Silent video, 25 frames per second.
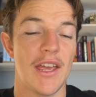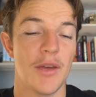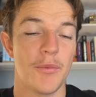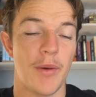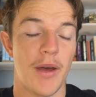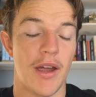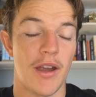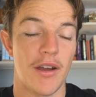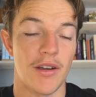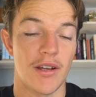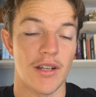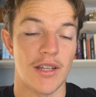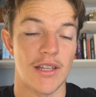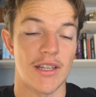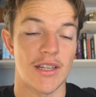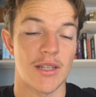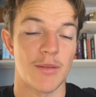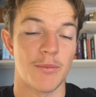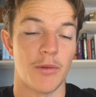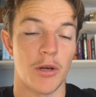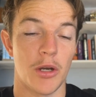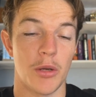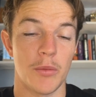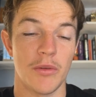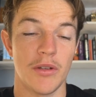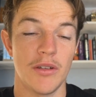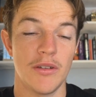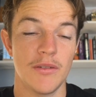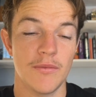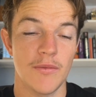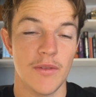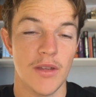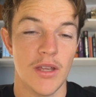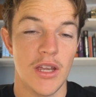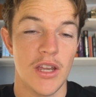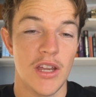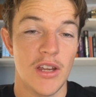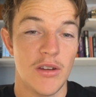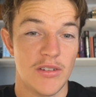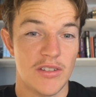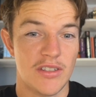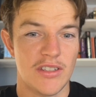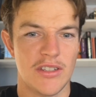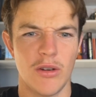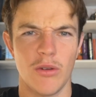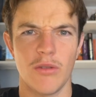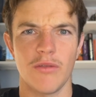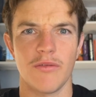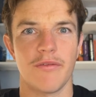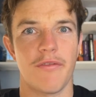apparently at the moment, which is
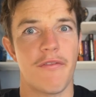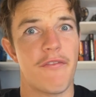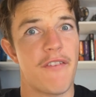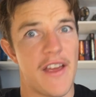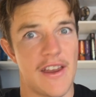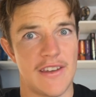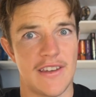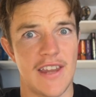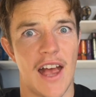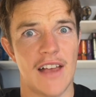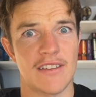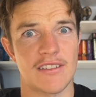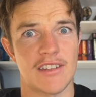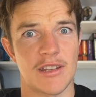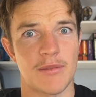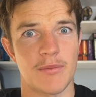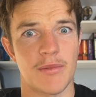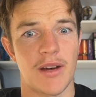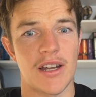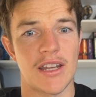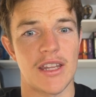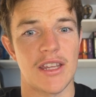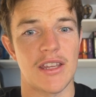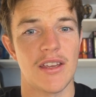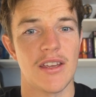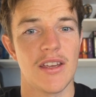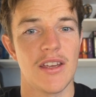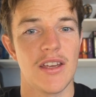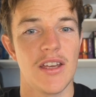still fantastic money.